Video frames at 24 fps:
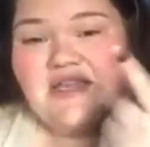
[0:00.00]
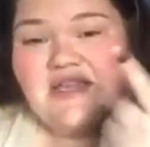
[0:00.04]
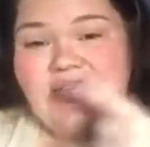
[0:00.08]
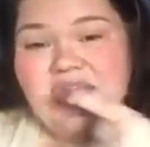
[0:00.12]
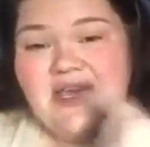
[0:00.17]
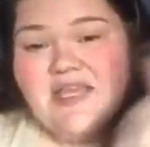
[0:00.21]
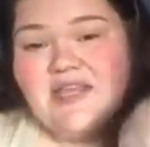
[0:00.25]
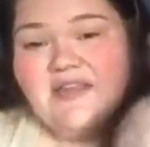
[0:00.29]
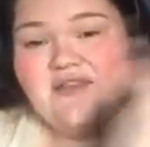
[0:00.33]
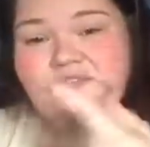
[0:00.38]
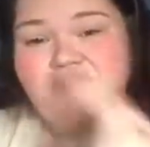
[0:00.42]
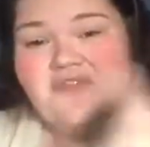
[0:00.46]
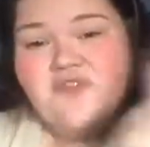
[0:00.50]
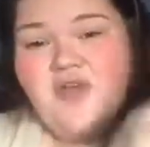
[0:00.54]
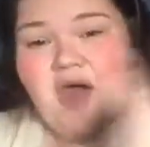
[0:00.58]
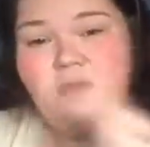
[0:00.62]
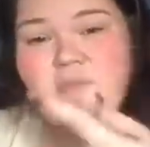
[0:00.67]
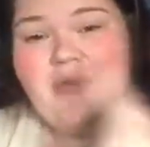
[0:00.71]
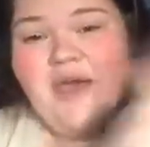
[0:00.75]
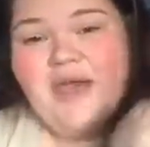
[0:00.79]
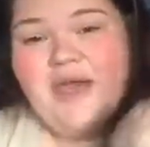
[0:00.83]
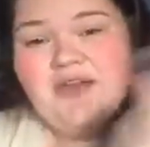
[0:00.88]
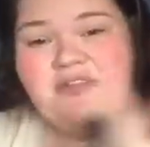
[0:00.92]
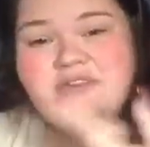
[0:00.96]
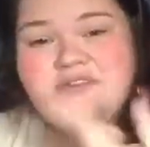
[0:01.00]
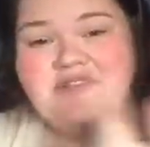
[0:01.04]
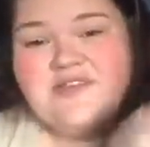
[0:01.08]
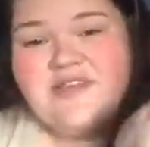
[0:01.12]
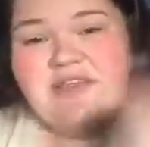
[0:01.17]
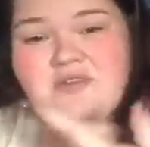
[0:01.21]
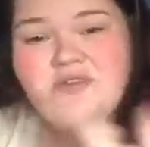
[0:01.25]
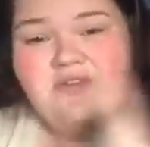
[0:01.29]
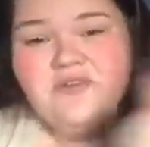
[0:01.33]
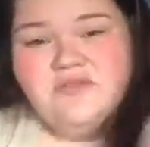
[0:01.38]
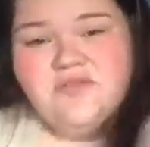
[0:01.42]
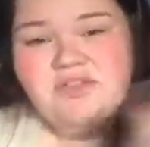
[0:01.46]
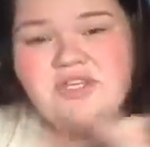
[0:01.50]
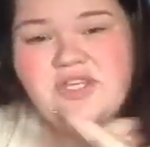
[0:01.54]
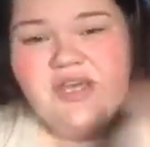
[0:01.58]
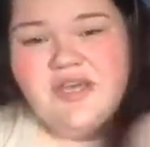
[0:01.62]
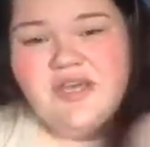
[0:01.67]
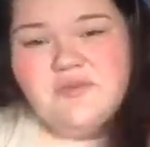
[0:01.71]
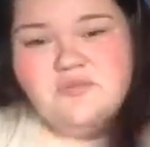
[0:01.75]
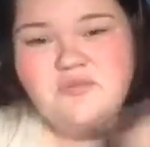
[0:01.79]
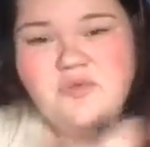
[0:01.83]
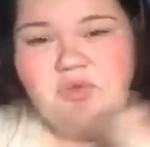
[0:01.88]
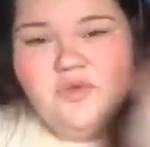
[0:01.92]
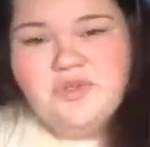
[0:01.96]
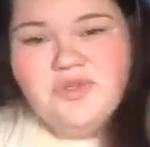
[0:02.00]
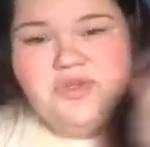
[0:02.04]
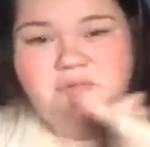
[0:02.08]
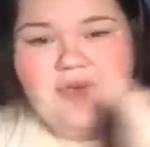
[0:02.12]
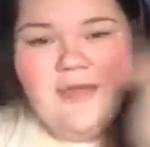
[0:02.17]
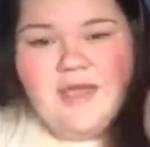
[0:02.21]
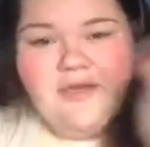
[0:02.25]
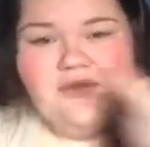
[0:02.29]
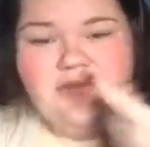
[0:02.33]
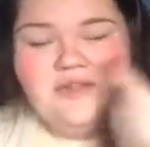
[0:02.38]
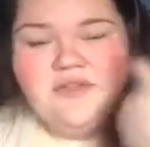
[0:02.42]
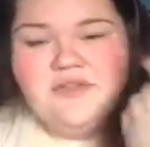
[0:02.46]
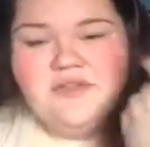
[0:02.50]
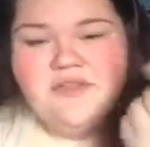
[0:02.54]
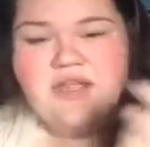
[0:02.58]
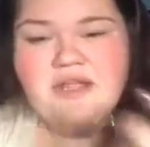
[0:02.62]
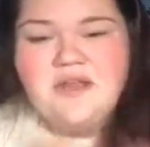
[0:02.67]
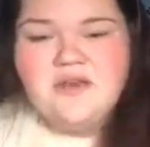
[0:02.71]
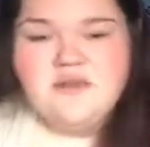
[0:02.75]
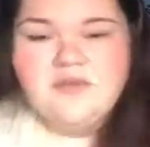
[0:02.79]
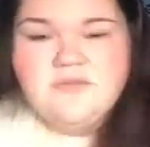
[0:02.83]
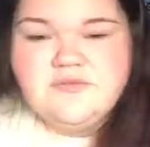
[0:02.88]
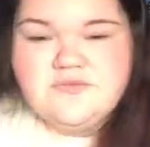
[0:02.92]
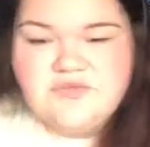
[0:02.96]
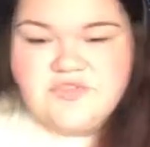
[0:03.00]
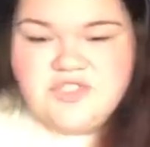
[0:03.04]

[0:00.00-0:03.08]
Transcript: negative thought pattern cycle you got rolling around in there